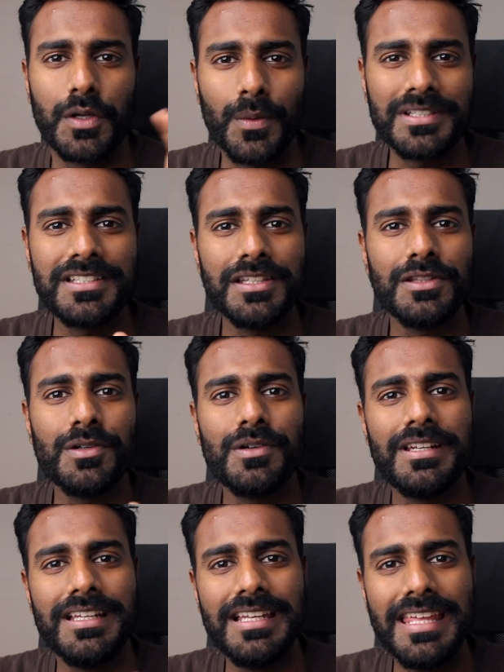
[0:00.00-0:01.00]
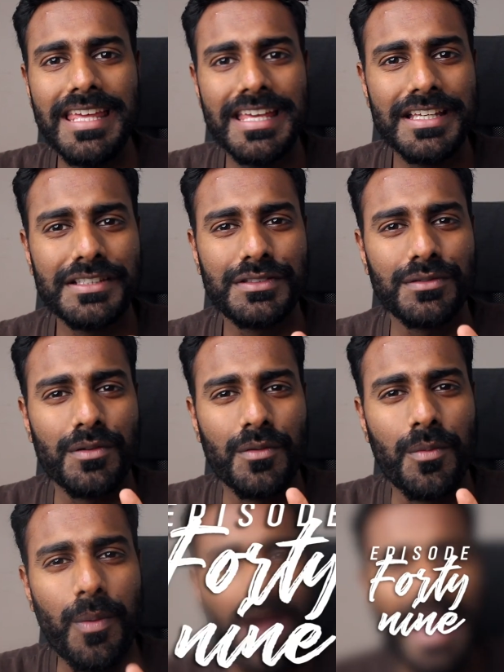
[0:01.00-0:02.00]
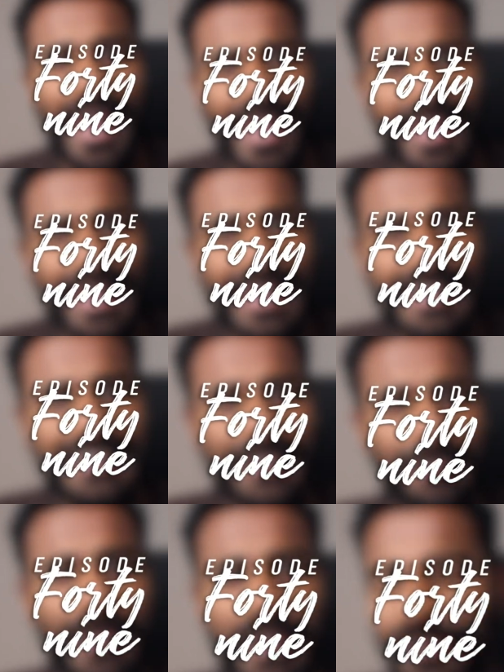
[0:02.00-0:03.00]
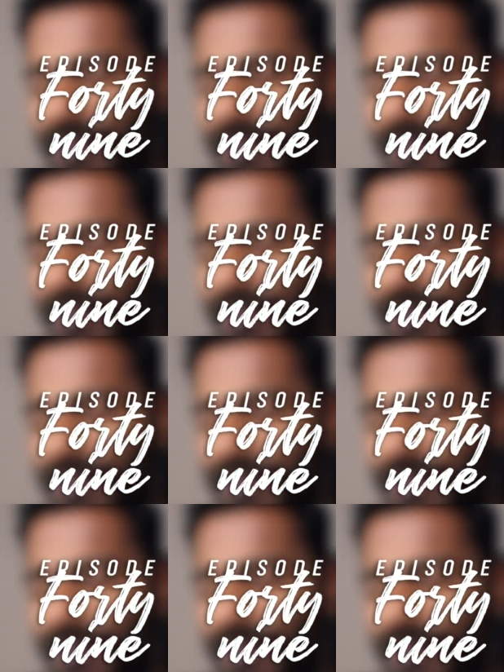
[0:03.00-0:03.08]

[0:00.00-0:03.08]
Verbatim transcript: The question though really is why is it made